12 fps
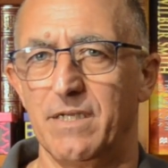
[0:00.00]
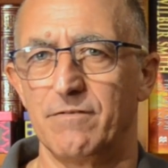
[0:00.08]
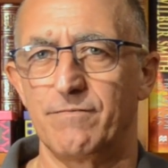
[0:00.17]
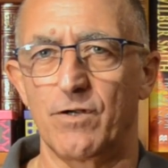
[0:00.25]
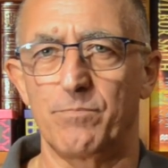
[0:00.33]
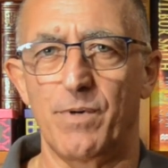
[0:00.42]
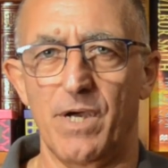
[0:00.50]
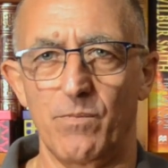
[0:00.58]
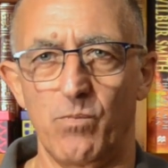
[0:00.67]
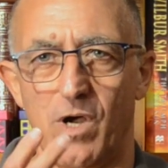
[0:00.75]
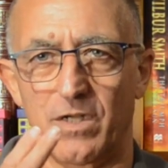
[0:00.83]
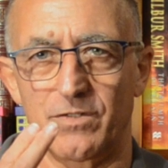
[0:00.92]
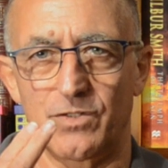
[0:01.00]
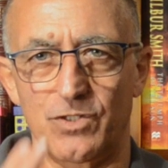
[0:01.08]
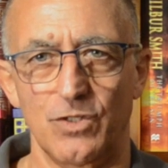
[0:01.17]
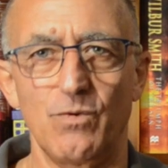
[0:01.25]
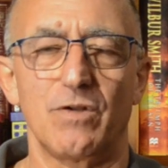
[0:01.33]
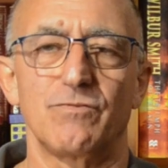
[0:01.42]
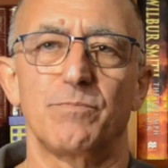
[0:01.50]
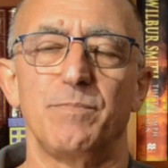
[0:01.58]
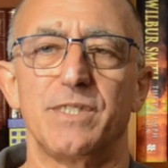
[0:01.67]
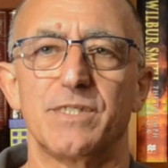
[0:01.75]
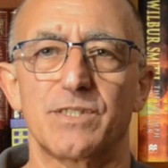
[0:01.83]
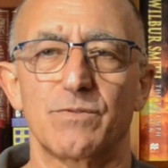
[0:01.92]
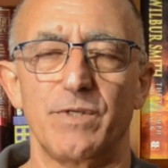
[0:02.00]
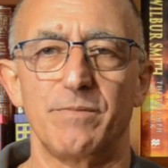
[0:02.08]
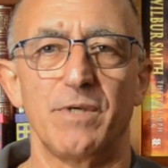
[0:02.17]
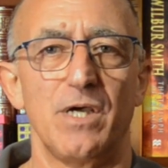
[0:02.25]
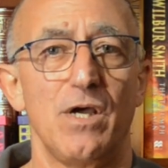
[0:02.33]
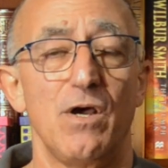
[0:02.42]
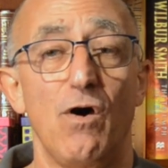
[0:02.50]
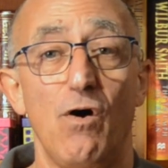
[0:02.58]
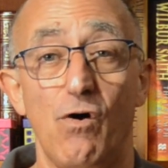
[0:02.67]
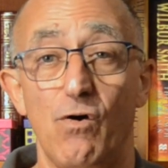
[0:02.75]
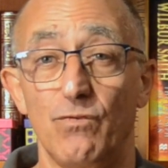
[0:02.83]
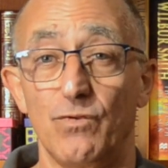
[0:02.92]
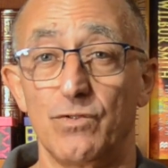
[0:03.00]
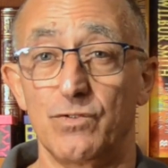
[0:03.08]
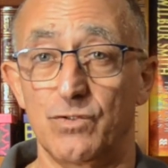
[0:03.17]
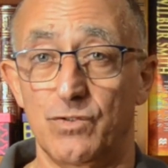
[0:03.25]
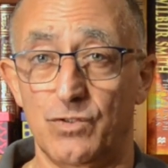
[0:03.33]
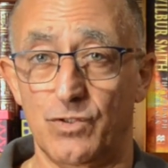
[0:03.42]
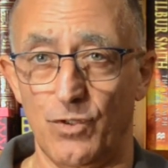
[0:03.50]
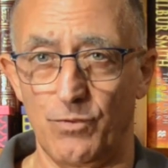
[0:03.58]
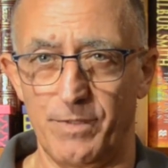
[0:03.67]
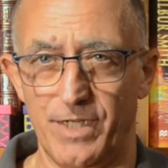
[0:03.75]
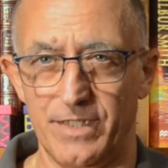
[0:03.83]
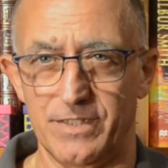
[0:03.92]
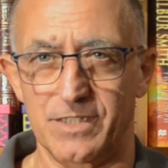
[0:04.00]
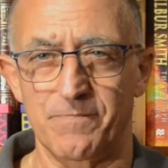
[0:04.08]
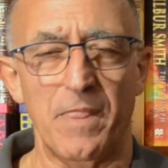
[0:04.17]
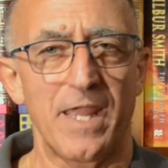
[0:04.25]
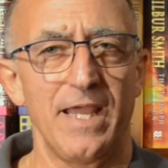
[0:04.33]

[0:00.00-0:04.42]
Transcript: followed by one 200 meter swim on 2 minutes.